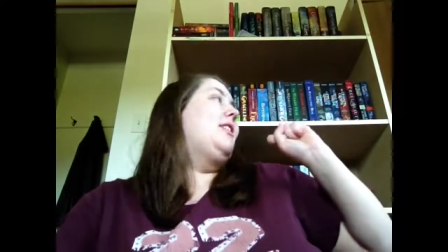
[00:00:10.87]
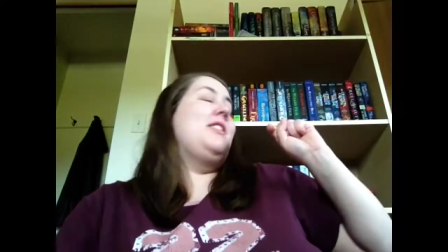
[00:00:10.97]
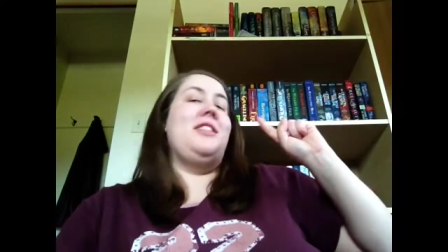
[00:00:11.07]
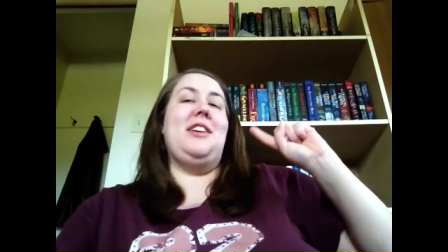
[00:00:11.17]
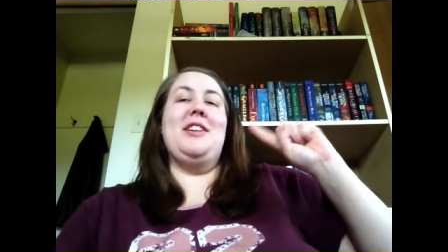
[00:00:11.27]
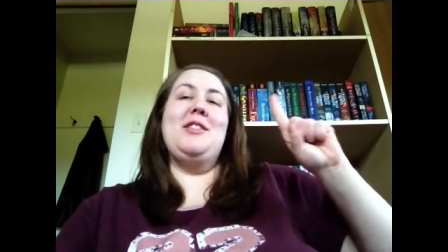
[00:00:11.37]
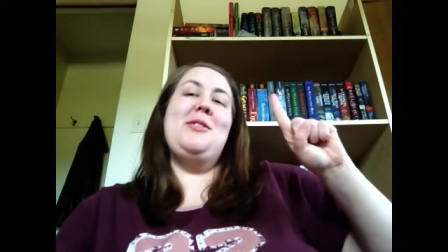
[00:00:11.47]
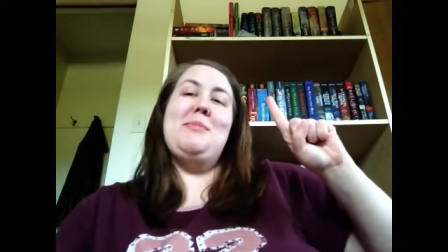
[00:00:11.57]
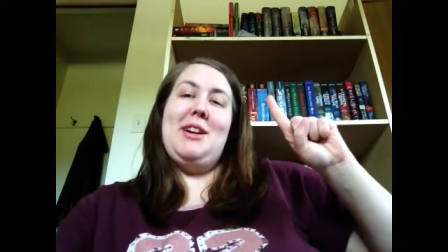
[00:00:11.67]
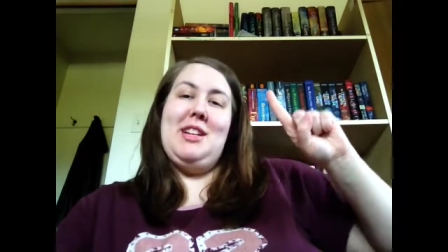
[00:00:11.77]
Thing though
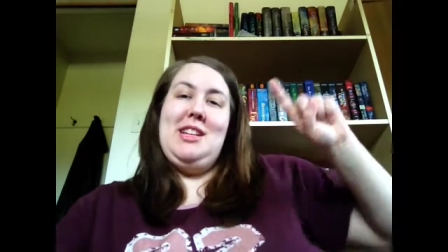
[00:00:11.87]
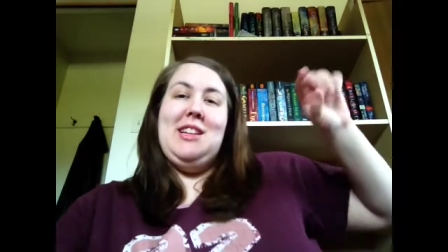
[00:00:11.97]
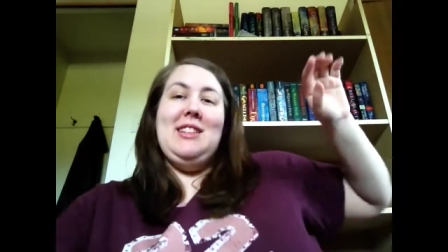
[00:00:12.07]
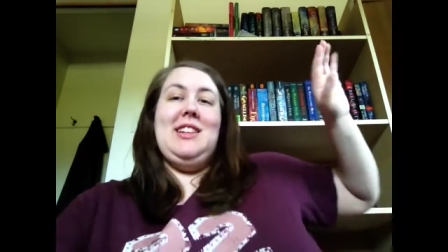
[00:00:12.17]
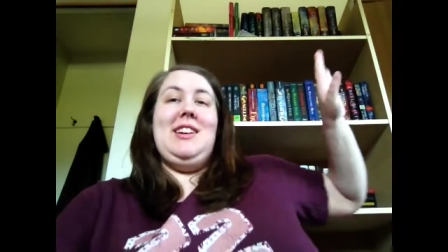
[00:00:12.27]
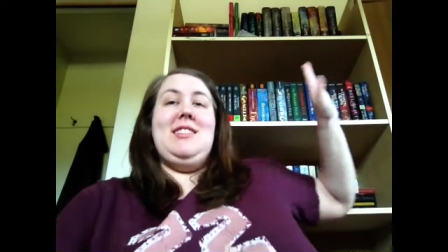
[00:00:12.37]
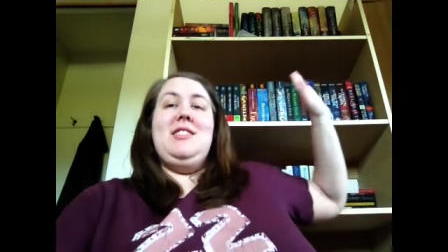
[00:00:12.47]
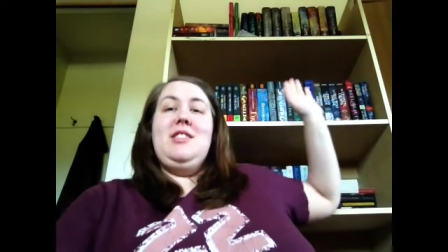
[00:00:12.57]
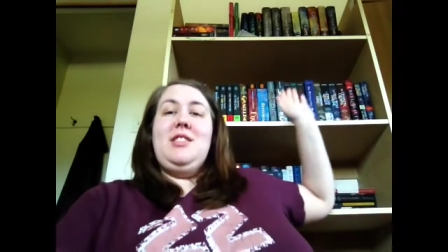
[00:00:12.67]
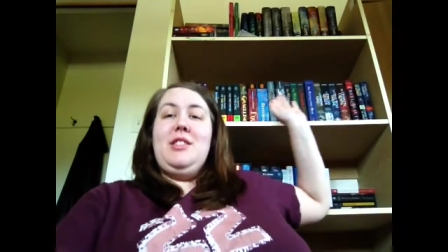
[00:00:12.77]
about it is that
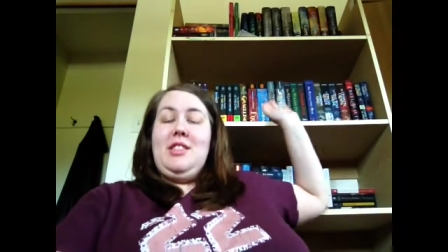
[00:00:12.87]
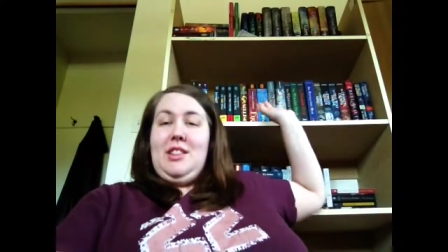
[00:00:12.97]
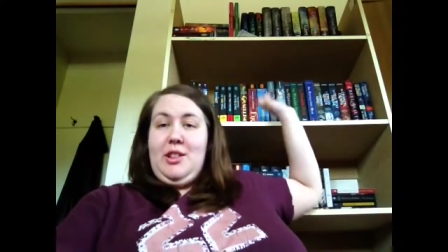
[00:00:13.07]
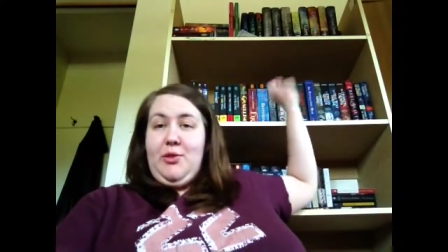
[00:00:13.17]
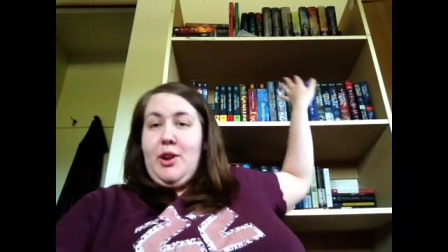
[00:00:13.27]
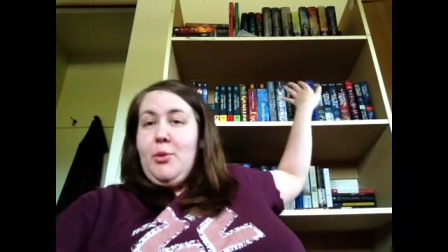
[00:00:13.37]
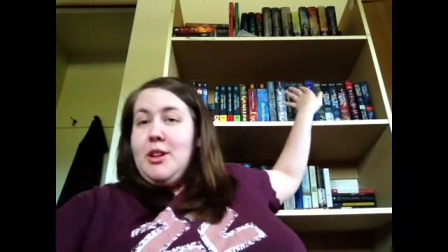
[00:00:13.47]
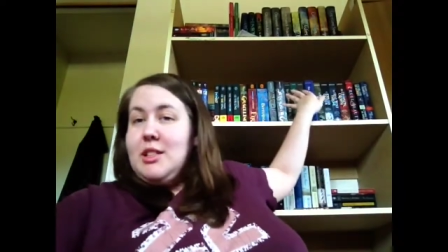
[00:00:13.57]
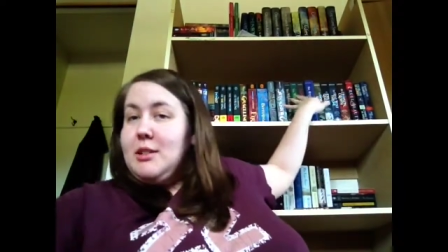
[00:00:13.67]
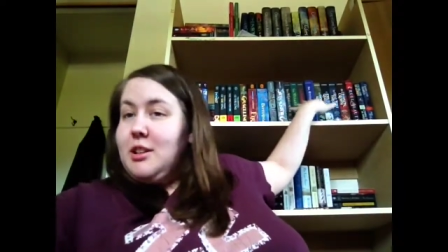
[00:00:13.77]
these front
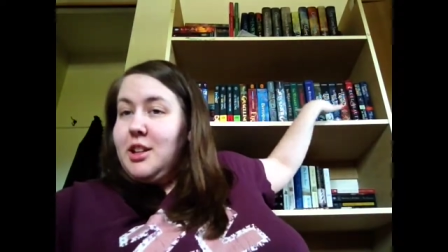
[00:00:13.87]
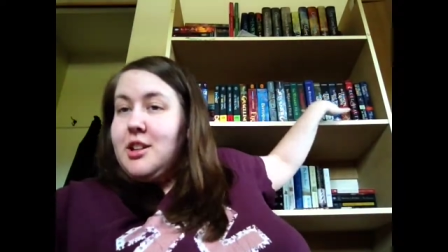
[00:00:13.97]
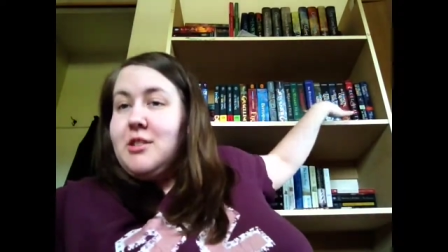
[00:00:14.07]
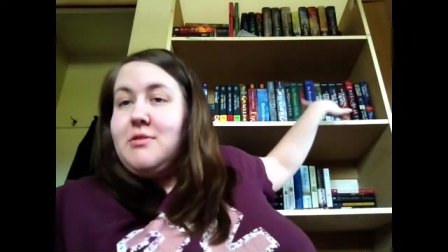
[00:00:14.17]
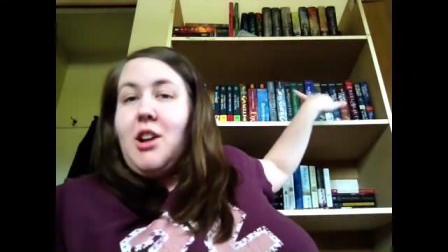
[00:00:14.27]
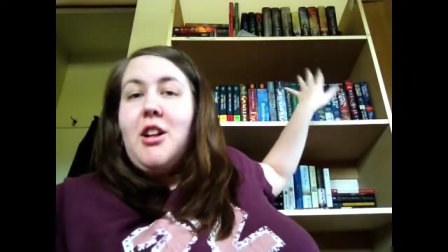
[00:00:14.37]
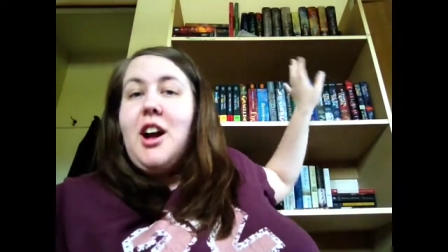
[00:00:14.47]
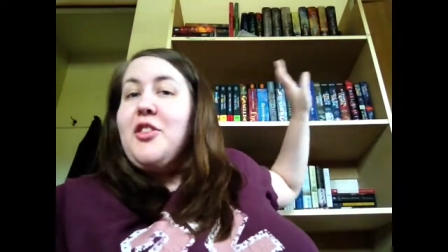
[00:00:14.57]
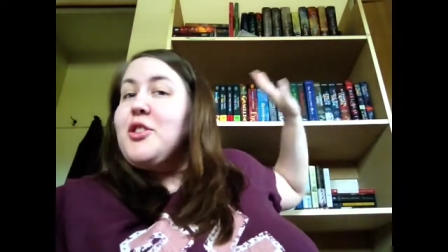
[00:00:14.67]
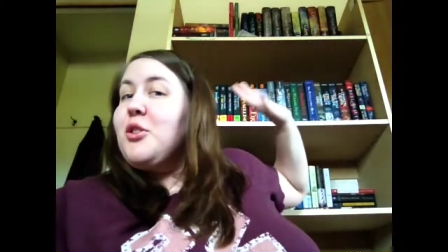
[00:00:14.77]
ones that are here are
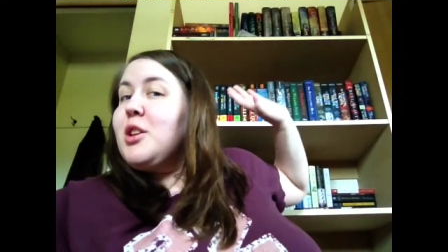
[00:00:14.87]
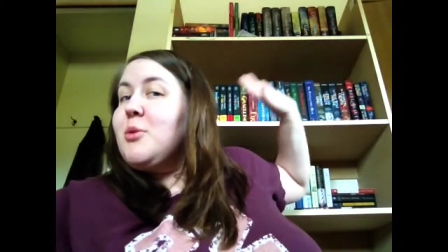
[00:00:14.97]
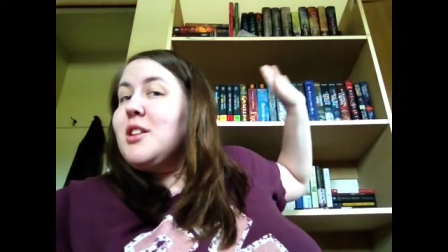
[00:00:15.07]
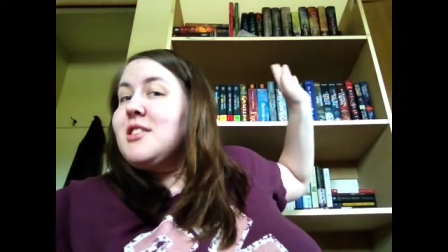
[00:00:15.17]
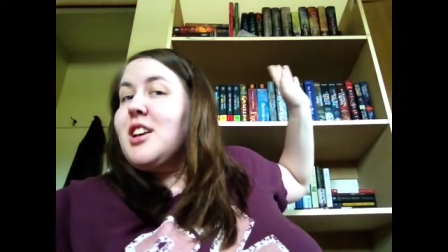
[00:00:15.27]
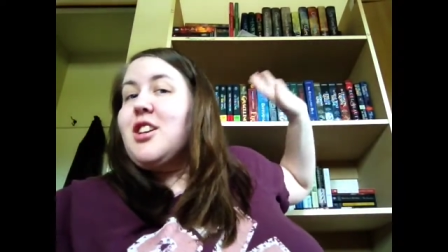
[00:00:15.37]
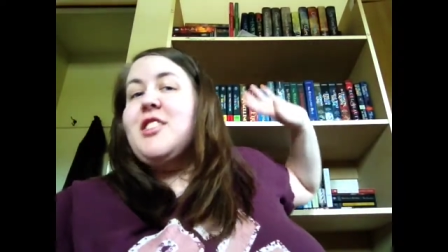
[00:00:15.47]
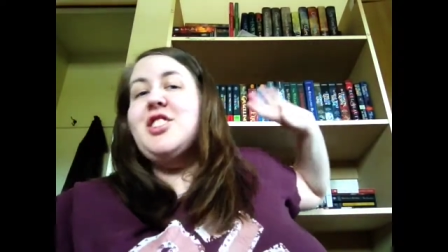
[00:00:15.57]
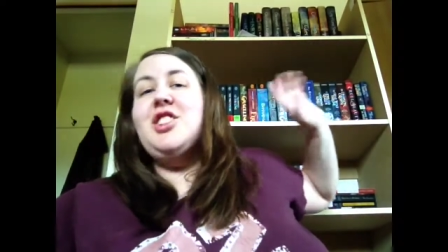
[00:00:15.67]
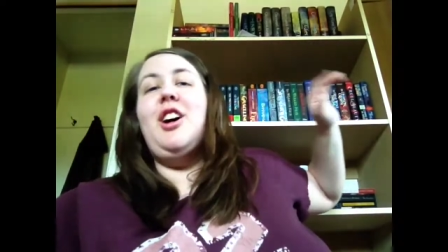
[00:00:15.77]
not the only ones that are on
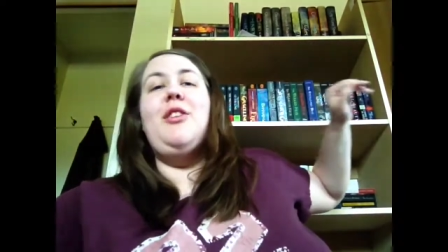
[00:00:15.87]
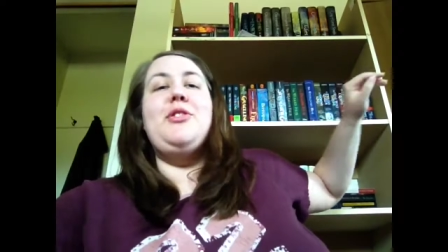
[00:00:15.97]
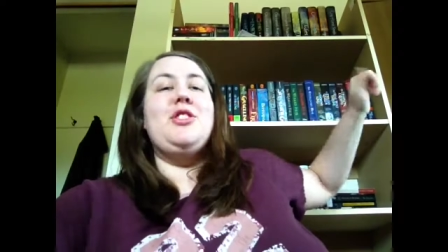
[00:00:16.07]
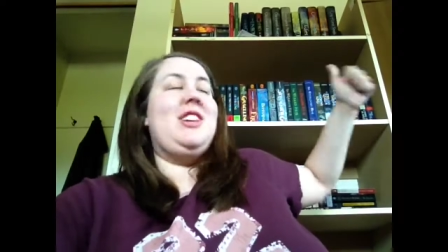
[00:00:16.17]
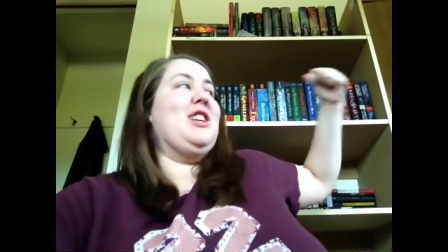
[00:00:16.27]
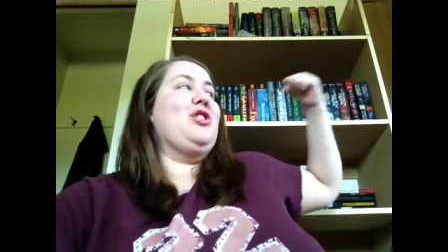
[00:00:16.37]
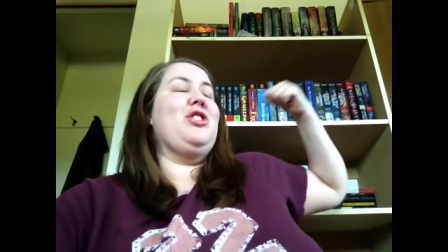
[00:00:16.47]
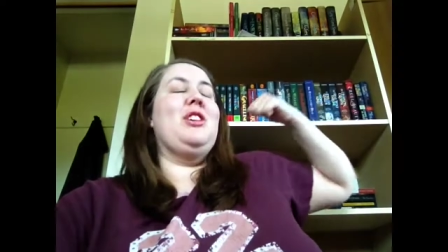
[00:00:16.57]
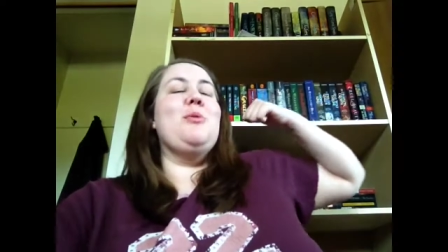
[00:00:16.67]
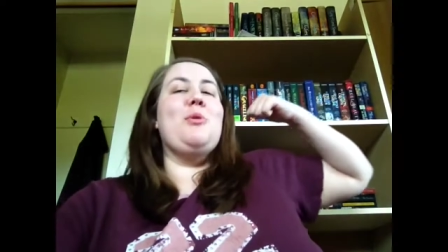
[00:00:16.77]
the shelf. There's
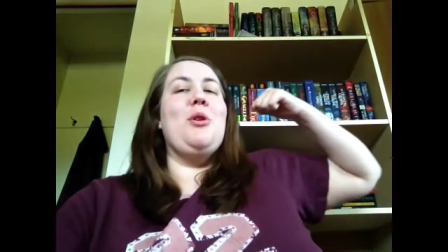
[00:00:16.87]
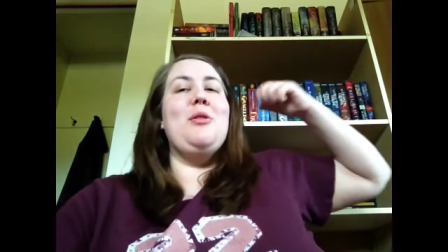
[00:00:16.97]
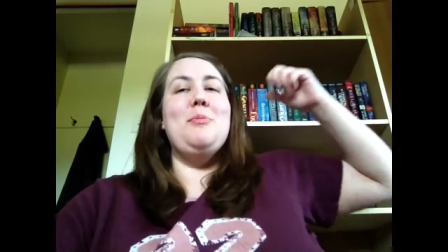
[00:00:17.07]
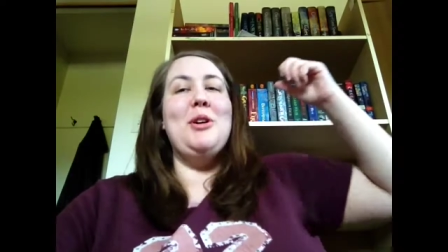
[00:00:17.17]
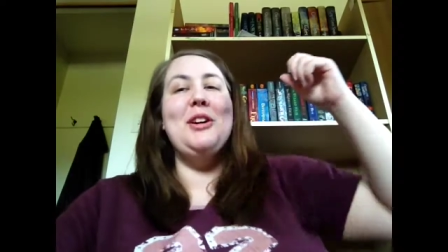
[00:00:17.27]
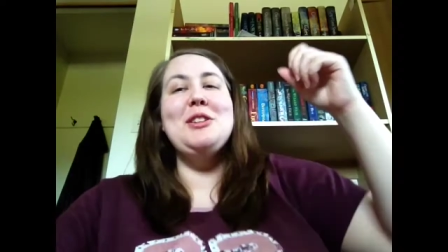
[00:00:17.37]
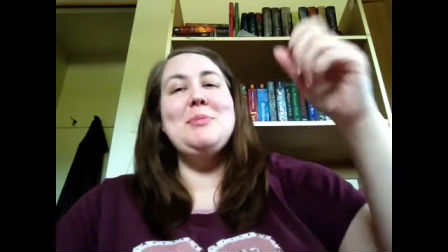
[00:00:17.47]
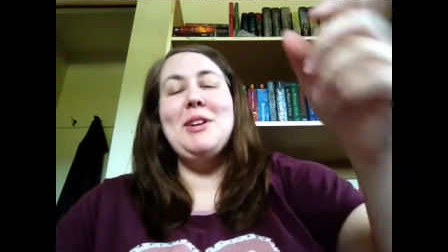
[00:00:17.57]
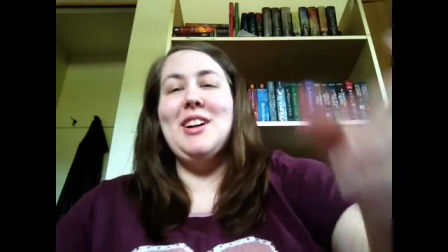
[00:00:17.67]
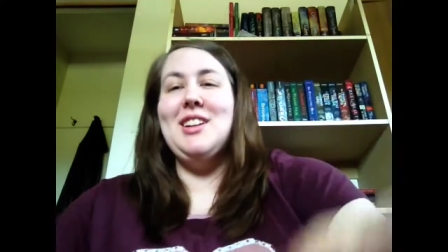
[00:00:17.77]
actually a row of books
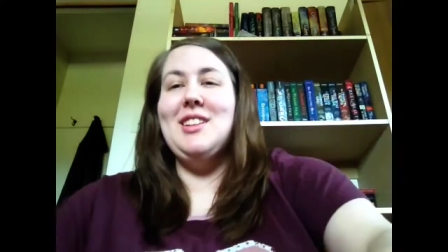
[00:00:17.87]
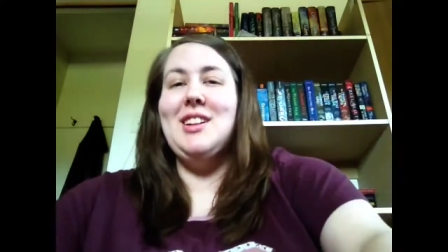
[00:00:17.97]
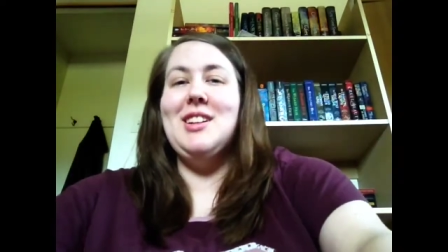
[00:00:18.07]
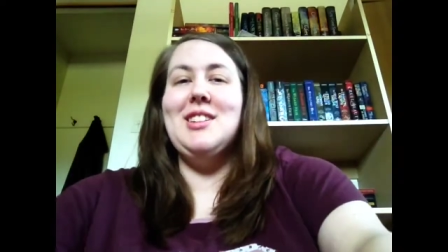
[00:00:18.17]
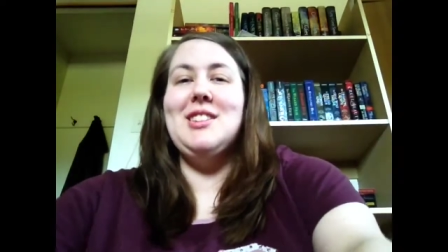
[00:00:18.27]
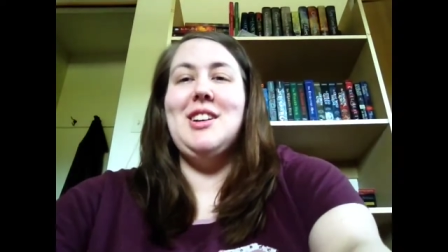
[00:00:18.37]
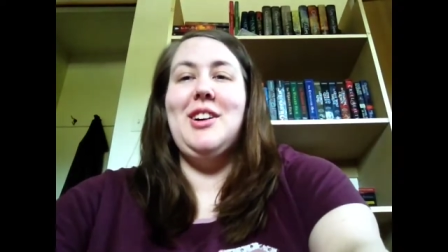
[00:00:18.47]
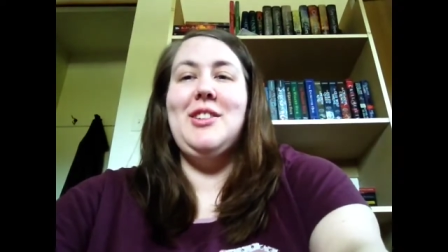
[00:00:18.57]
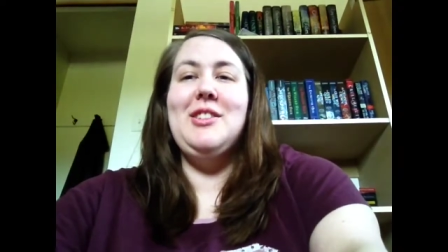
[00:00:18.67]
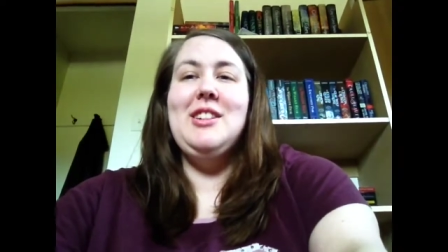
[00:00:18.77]
behind there, so